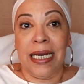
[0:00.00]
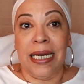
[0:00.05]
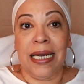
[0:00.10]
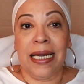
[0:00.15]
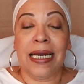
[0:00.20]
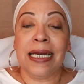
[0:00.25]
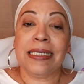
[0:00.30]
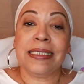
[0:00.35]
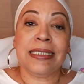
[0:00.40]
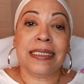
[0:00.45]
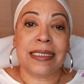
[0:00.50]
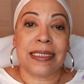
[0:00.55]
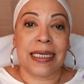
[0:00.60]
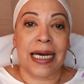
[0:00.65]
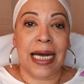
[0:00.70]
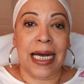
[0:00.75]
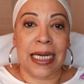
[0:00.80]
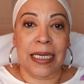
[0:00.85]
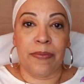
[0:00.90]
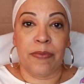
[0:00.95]

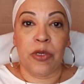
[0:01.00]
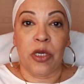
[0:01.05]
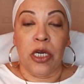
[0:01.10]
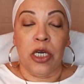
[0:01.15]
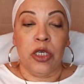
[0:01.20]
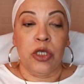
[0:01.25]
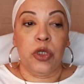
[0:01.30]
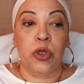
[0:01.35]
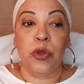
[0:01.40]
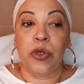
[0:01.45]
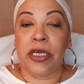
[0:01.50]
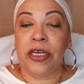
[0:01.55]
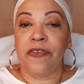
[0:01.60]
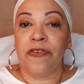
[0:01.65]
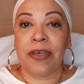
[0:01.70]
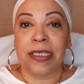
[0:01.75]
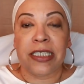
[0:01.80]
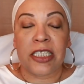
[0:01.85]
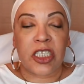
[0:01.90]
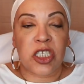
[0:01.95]
anytime you
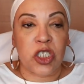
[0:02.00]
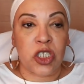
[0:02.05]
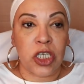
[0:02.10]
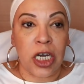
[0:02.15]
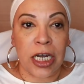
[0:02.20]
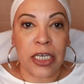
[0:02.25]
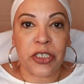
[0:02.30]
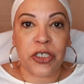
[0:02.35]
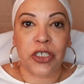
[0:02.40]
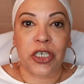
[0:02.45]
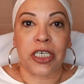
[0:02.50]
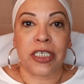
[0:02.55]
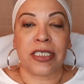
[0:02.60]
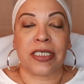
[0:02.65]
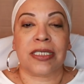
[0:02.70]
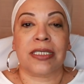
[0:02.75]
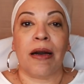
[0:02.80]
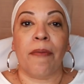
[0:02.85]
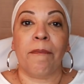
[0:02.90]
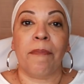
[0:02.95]
even touch
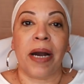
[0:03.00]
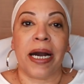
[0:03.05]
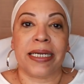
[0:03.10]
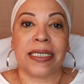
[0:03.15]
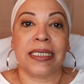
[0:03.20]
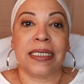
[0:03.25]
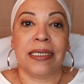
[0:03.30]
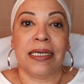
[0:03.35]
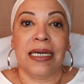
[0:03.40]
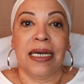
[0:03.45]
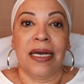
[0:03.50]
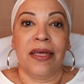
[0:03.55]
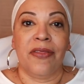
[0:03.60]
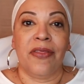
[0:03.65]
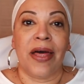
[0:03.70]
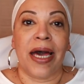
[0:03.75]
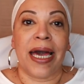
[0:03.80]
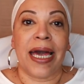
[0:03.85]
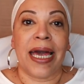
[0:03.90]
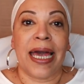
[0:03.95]
somebody
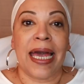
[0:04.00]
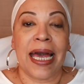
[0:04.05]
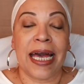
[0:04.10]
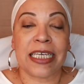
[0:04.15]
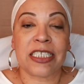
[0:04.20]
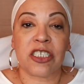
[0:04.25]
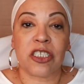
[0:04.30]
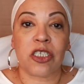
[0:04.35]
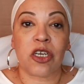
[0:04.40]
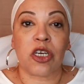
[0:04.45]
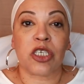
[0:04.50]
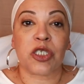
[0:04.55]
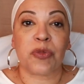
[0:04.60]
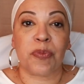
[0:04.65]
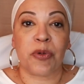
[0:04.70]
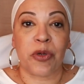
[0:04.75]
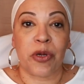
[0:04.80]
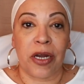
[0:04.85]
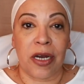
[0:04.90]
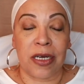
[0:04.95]
that has a dark
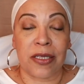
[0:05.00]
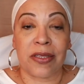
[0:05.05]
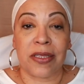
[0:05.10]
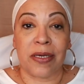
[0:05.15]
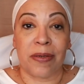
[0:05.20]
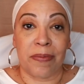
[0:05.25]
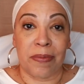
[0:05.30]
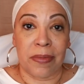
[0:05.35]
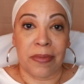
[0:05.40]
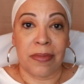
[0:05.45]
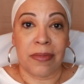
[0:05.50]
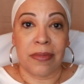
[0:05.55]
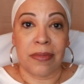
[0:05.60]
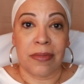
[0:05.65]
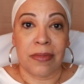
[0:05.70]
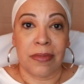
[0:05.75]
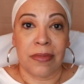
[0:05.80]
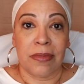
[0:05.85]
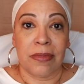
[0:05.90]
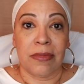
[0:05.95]
spirit on them.
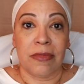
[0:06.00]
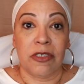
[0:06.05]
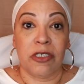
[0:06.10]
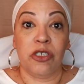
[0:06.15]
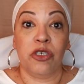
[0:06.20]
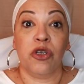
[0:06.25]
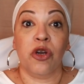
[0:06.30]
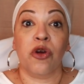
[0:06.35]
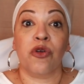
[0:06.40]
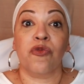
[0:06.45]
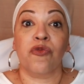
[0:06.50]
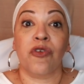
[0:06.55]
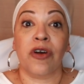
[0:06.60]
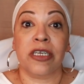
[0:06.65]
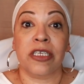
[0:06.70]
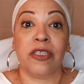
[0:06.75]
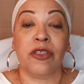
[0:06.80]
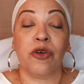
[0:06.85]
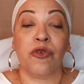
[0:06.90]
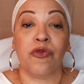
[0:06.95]
You're
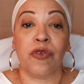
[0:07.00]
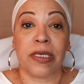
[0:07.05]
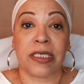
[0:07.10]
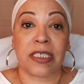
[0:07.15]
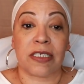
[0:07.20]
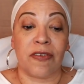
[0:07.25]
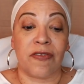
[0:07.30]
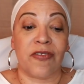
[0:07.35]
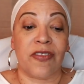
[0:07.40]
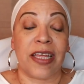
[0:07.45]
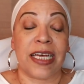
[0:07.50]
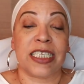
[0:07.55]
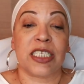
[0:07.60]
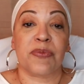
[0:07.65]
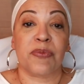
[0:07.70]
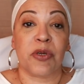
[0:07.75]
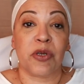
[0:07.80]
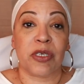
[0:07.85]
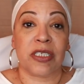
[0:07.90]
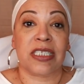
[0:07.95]
running the risk of that
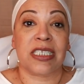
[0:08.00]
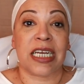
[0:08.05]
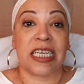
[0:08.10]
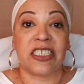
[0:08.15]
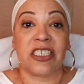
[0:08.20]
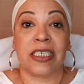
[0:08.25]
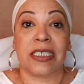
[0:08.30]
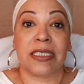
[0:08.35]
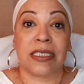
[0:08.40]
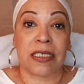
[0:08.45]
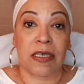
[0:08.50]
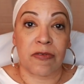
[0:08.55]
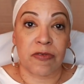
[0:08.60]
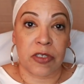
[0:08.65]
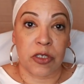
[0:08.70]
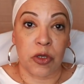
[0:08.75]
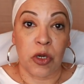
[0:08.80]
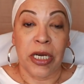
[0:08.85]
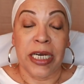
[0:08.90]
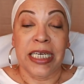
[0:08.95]
spirit attaching itself
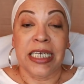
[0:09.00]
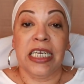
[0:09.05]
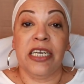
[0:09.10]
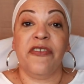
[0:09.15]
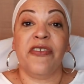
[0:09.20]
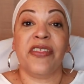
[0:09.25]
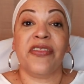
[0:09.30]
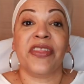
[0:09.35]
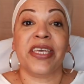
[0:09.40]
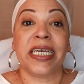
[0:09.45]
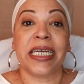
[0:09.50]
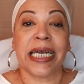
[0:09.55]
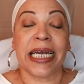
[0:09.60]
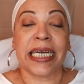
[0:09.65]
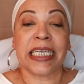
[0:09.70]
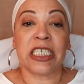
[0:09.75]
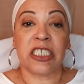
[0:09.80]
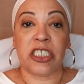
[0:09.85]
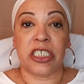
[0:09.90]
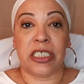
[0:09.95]
to you. Even the
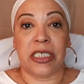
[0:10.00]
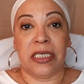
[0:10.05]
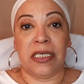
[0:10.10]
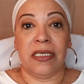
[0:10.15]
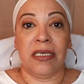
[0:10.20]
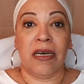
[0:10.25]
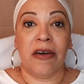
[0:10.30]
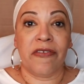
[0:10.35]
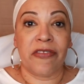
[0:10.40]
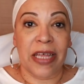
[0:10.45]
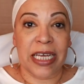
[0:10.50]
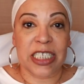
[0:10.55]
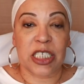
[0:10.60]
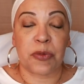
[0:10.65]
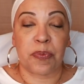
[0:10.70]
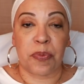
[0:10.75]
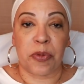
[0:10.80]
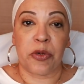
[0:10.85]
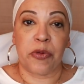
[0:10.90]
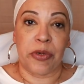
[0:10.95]
energy of that
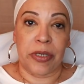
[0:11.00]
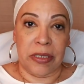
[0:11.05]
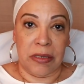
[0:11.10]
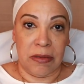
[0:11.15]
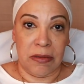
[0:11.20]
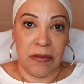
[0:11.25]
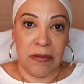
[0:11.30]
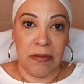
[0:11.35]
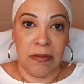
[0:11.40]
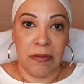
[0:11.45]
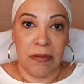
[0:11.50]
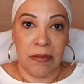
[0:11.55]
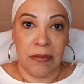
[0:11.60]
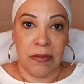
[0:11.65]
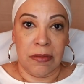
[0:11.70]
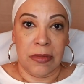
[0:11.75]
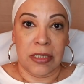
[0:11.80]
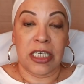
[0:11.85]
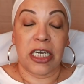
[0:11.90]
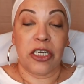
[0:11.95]
spirit
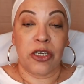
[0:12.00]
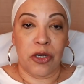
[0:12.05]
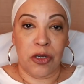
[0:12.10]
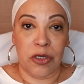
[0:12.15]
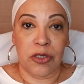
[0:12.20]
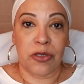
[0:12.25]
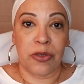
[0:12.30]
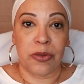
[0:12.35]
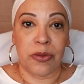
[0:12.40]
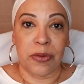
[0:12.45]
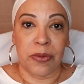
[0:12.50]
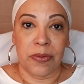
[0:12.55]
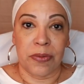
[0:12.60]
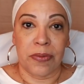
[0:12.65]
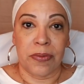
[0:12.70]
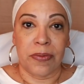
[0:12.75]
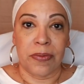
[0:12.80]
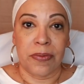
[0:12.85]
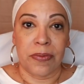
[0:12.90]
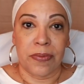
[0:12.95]
can hurt you
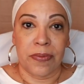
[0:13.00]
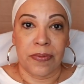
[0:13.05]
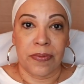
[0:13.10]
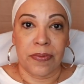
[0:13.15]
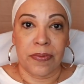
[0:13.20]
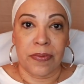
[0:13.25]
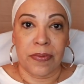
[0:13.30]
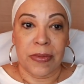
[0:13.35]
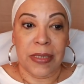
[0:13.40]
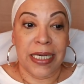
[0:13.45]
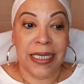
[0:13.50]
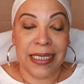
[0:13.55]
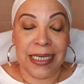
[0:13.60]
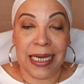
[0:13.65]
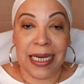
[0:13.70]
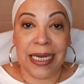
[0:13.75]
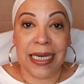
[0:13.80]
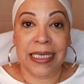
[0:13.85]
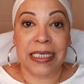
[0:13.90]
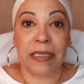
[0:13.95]
and
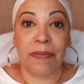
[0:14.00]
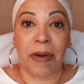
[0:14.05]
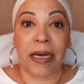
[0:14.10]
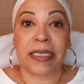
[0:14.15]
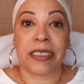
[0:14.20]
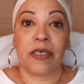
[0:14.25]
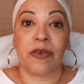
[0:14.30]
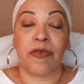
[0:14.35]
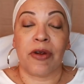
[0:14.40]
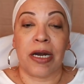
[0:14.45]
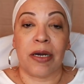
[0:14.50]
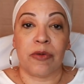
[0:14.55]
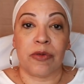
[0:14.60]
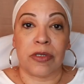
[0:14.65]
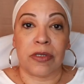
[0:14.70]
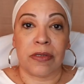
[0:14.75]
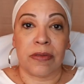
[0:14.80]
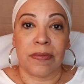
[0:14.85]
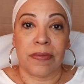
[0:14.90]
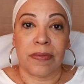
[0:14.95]
anybody around.